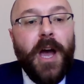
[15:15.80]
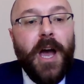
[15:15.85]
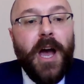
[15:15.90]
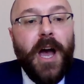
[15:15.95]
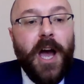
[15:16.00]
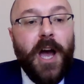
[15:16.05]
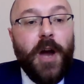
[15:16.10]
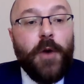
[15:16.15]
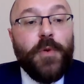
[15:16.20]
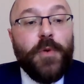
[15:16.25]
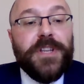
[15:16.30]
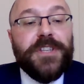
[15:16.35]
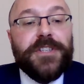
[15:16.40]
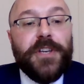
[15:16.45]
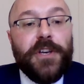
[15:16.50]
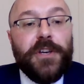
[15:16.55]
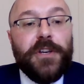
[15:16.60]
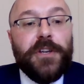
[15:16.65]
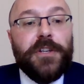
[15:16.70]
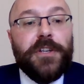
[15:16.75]
We
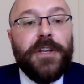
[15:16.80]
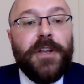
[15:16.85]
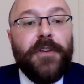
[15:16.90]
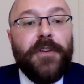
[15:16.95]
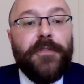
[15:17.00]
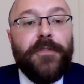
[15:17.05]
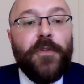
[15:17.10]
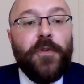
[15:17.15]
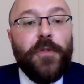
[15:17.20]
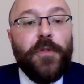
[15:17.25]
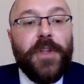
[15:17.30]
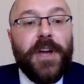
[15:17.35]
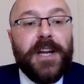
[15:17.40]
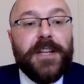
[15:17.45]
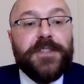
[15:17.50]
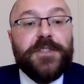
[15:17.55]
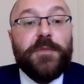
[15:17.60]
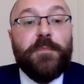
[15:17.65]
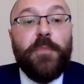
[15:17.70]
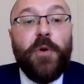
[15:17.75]
turn for
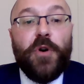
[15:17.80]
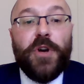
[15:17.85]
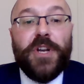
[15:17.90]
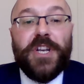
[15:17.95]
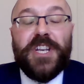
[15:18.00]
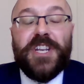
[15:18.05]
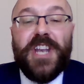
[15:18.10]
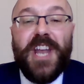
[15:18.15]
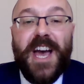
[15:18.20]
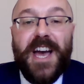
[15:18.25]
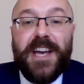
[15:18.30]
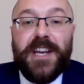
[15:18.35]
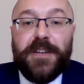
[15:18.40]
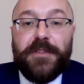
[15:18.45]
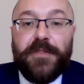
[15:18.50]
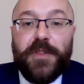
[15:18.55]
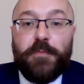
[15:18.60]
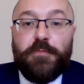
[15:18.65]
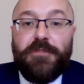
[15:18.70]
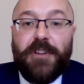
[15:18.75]
that to point 9
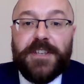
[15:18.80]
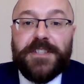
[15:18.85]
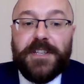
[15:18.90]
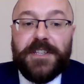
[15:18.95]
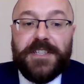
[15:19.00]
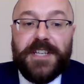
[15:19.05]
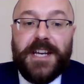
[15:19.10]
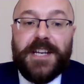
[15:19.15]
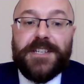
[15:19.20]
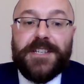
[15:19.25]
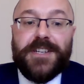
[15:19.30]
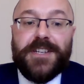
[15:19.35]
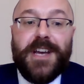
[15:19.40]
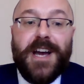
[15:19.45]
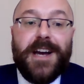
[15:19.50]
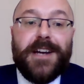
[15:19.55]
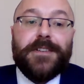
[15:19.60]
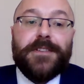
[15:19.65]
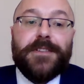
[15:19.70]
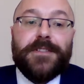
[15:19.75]
of the Preston H
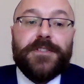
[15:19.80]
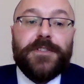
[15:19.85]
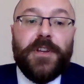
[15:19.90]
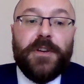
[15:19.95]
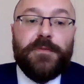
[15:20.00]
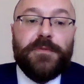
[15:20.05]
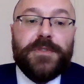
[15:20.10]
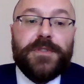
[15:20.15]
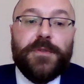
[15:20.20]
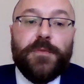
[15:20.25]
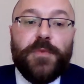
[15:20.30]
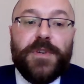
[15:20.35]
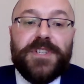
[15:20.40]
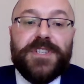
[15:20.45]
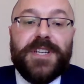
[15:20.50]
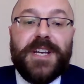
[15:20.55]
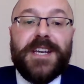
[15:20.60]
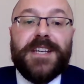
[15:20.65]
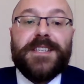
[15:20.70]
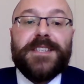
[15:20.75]
guidance notes, which
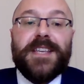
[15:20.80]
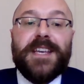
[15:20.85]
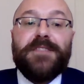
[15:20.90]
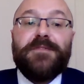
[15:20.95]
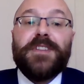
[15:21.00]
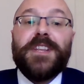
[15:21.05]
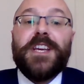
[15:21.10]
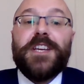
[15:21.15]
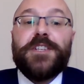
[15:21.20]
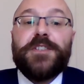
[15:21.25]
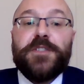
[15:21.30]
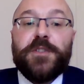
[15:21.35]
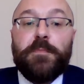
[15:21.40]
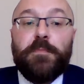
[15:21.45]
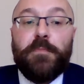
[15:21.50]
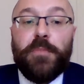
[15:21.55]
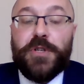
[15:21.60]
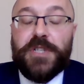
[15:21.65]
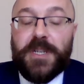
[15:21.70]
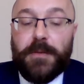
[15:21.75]
says that in relation to
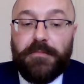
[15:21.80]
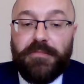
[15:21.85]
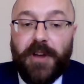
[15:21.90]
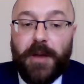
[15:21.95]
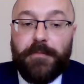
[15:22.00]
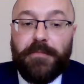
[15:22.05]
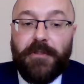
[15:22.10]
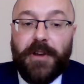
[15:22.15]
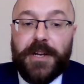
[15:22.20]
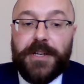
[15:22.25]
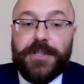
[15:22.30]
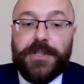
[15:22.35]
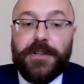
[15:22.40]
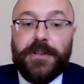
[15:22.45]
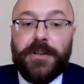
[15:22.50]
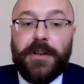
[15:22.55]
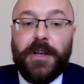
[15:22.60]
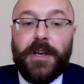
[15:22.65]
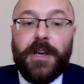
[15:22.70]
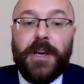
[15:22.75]
budget
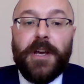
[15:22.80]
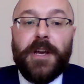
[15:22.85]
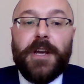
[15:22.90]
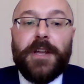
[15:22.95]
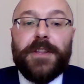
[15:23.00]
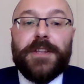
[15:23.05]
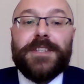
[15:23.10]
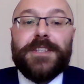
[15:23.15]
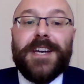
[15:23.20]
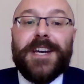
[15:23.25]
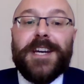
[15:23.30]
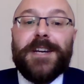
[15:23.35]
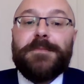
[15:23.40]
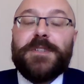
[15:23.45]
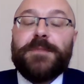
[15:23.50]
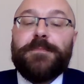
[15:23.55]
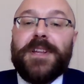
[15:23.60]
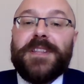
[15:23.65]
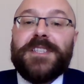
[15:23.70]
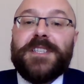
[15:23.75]
preparation, the time
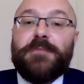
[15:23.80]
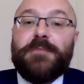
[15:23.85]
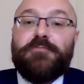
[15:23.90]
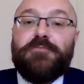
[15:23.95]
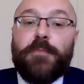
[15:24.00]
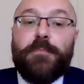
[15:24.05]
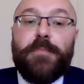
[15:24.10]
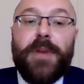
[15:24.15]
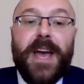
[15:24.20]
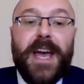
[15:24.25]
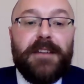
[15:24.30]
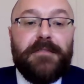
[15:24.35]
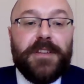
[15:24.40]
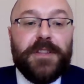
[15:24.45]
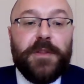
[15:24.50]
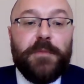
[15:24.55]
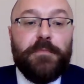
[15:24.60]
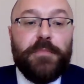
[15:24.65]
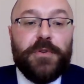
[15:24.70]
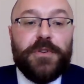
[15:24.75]
spent in
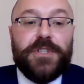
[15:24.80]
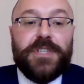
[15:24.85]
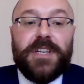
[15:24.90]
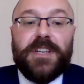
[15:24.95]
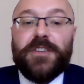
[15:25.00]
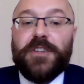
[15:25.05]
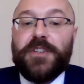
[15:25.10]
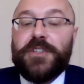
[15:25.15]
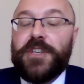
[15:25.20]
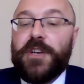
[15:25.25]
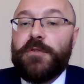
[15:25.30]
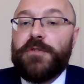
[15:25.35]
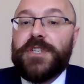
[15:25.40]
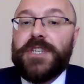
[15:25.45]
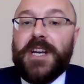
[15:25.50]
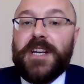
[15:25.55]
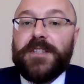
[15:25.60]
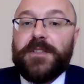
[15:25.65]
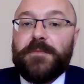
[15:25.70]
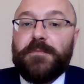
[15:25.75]
preparing the budget and
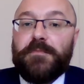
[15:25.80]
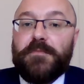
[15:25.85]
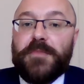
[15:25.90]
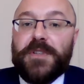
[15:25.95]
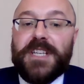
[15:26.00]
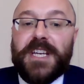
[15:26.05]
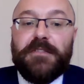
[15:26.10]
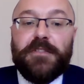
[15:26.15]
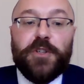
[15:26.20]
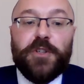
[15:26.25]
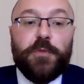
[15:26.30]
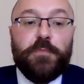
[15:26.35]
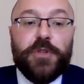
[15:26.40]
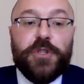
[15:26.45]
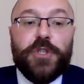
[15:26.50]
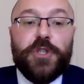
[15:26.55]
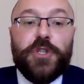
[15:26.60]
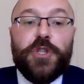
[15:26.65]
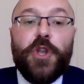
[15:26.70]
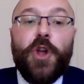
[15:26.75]
associated material
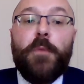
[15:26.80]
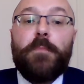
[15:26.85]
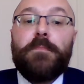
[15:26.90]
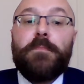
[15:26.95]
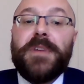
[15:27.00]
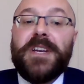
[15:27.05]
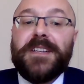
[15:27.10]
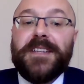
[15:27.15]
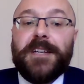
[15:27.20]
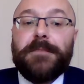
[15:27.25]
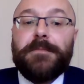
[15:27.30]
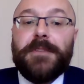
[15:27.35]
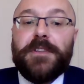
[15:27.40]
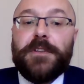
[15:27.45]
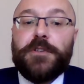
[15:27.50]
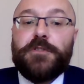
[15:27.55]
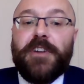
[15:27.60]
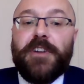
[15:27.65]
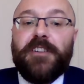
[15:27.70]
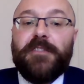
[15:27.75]
must not be claimed in the
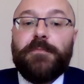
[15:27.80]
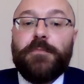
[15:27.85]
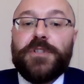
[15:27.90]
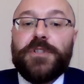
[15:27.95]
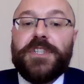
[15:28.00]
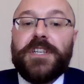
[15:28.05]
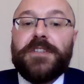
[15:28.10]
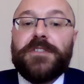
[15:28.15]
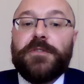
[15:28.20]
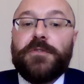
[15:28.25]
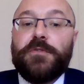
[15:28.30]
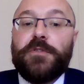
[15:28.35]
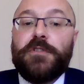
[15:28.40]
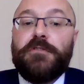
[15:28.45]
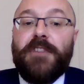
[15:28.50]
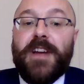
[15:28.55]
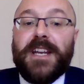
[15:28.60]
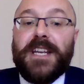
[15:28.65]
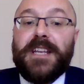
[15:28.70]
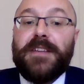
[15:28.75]
draft budget
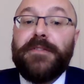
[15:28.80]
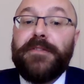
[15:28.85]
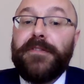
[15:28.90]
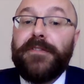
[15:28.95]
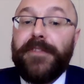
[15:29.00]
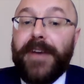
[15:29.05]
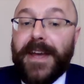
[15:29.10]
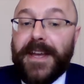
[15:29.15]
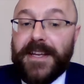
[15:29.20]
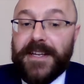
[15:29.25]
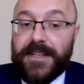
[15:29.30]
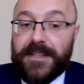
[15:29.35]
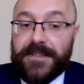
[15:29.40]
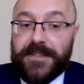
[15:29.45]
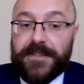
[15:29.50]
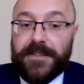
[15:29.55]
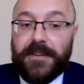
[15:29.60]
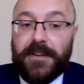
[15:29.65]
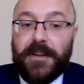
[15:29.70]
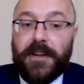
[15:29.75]
under any
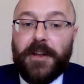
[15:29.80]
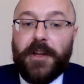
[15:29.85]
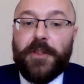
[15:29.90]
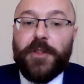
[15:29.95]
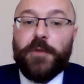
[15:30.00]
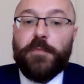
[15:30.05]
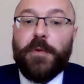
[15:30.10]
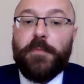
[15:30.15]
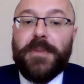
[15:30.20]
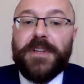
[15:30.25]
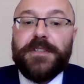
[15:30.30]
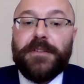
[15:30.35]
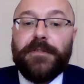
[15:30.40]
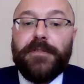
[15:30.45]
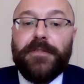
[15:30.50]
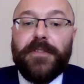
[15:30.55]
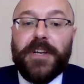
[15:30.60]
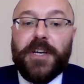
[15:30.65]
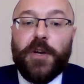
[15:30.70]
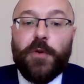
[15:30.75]
phase. The permitted
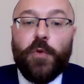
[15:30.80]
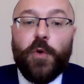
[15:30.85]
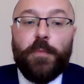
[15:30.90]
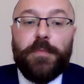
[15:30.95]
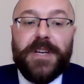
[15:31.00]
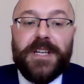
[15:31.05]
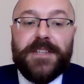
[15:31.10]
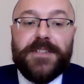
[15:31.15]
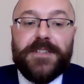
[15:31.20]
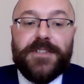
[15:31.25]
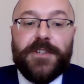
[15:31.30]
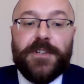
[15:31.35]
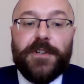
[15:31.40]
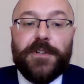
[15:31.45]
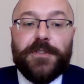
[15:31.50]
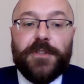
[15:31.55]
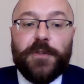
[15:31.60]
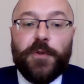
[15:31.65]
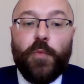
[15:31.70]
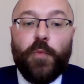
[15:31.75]
figure will be
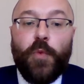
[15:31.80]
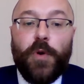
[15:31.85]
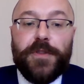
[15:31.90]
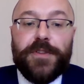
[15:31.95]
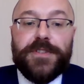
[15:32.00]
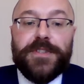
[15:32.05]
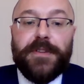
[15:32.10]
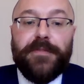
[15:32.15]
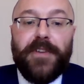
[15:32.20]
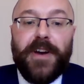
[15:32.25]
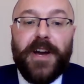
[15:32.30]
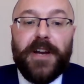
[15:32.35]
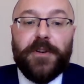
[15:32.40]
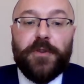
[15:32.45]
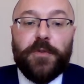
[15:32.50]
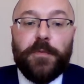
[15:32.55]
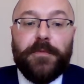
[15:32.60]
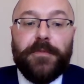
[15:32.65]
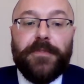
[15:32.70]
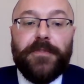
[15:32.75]
inserted once the
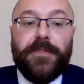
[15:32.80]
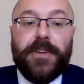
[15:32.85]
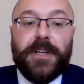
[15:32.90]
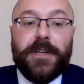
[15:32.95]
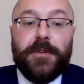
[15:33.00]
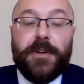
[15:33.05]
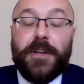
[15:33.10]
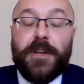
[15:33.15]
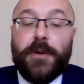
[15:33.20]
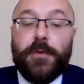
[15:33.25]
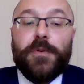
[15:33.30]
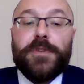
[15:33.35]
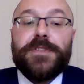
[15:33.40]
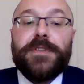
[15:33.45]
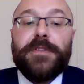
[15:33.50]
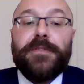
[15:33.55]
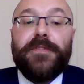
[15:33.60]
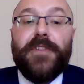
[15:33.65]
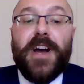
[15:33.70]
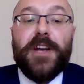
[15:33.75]
final
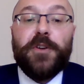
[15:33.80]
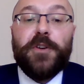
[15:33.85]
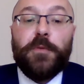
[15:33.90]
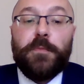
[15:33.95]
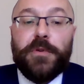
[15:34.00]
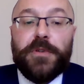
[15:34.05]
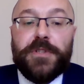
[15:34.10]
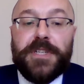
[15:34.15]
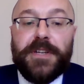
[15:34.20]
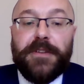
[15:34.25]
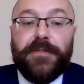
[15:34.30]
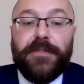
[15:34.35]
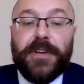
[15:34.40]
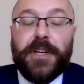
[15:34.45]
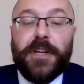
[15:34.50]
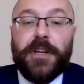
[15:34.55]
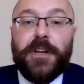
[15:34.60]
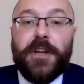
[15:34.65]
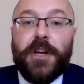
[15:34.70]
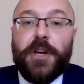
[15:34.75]
budget
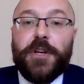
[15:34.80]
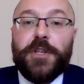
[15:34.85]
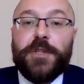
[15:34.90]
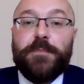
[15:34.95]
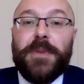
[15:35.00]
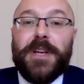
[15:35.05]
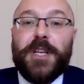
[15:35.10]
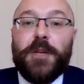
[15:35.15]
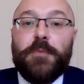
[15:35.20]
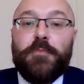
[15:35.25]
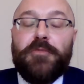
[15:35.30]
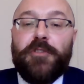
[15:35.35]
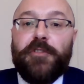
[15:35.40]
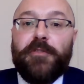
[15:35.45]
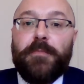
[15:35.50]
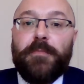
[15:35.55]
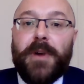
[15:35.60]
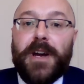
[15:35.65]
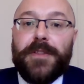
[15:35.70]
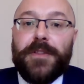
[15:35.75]
figure has been
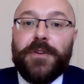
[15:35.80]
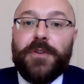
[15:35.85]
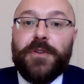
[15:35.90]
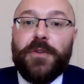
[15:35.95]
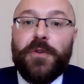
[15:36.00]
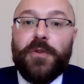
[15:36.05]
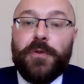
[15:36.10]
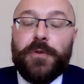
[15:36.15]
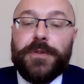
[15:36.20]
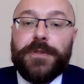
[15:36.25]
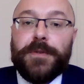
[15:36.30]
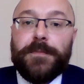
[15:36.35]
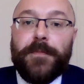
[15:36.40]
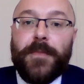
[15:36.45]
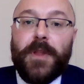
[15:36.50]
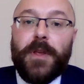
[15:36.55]
approved by the court.